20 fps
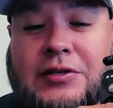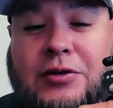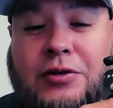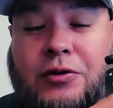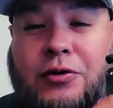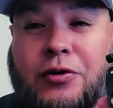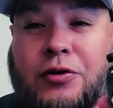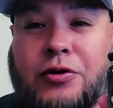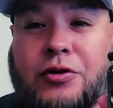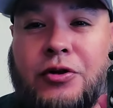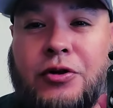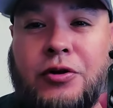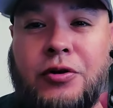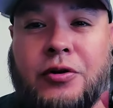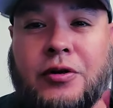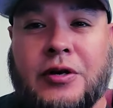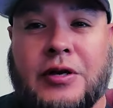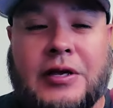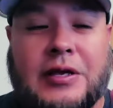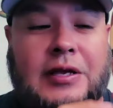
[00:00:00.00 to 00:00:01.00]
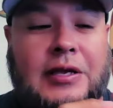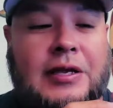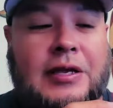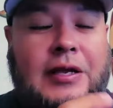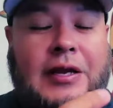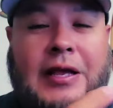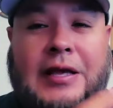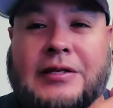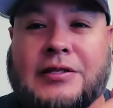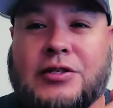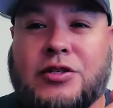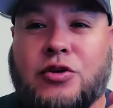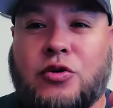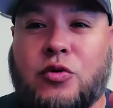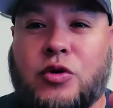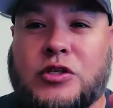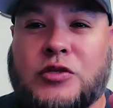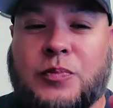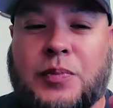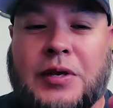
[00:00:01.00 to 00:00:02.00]
Your your it has a
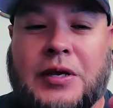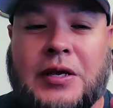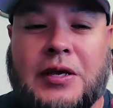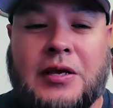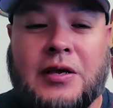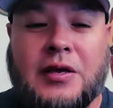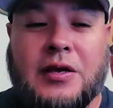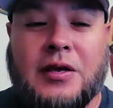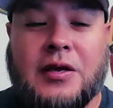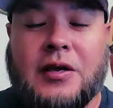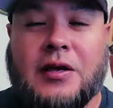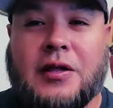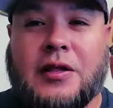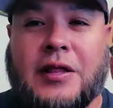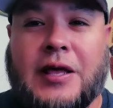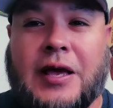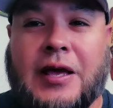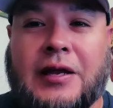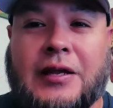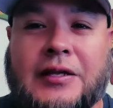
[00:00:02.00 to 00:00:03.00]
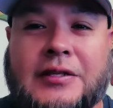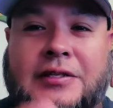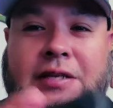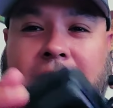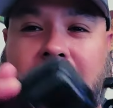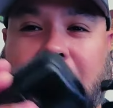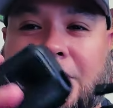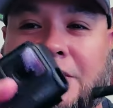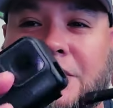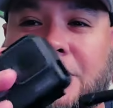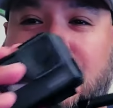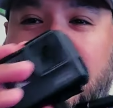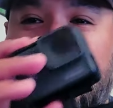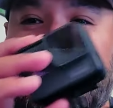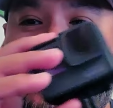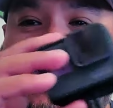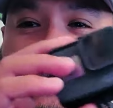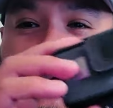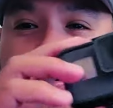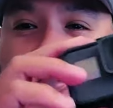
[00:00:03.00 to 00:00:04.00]
USB that
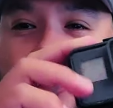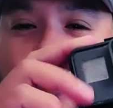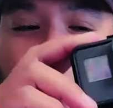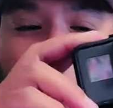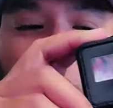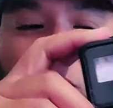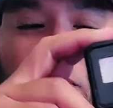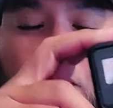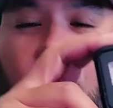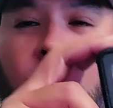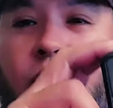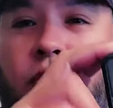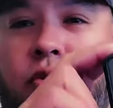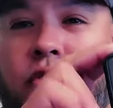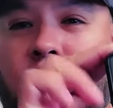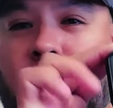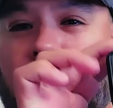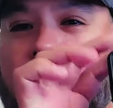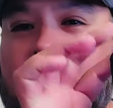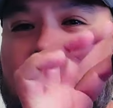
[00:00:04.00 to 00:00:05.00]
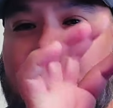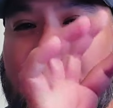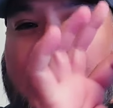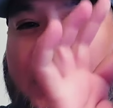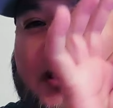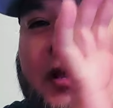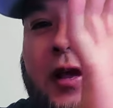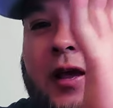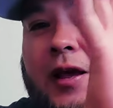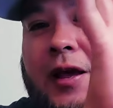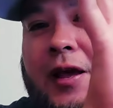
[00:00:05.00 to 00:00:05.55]
attaches to your GoPro USB,